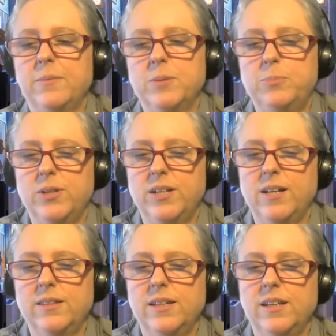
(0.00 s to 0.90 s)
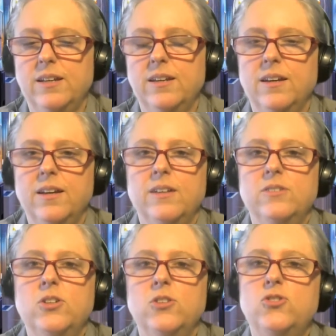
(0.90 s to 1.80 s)
I'm going to put a link
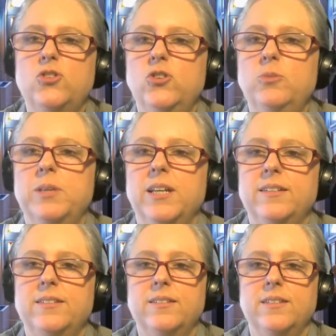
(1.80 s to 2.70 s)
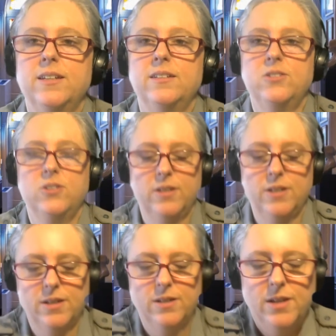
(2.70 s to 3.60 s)
to two places into
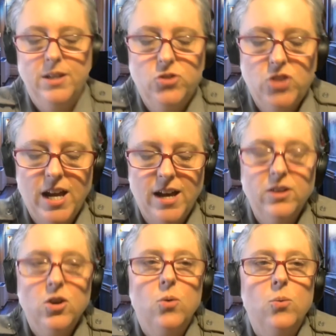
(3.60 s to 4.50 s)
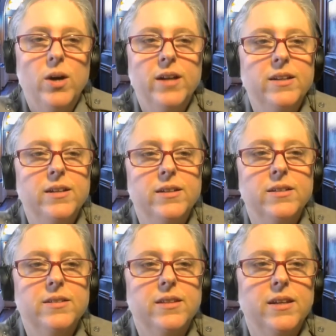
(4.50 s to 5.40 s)
the chat. One
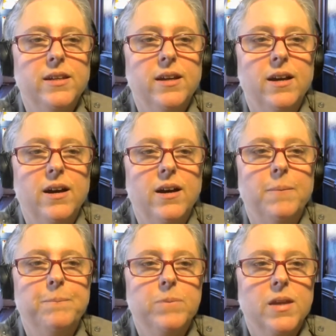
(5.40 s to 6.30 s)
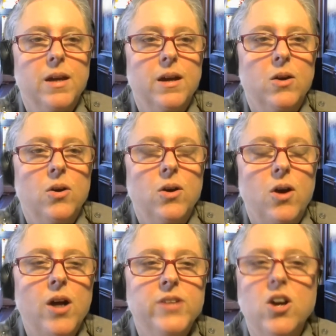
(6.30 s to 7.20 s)
is the um,
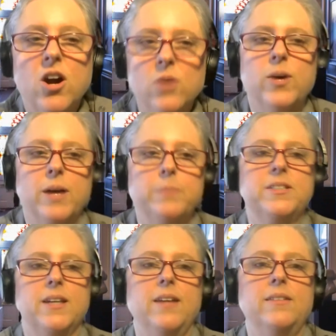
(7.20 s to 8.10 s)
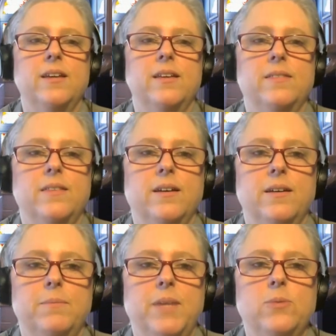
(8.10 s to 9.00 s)
is our website, that
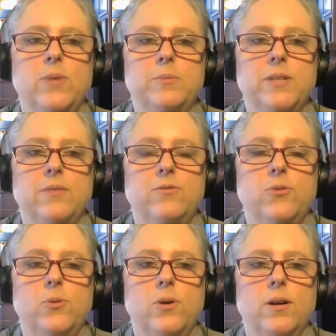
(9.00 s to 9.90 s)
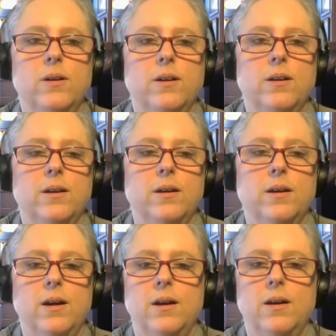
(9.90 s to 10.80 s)
the main website for
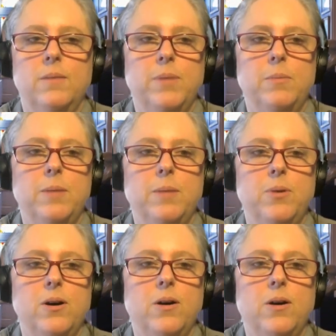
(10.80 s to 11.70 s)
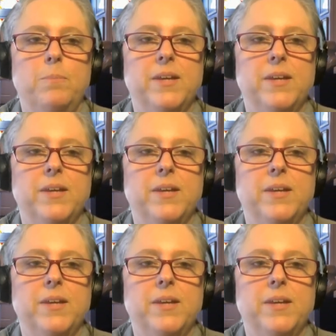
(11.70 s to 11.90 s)
uh, Belmont Paul.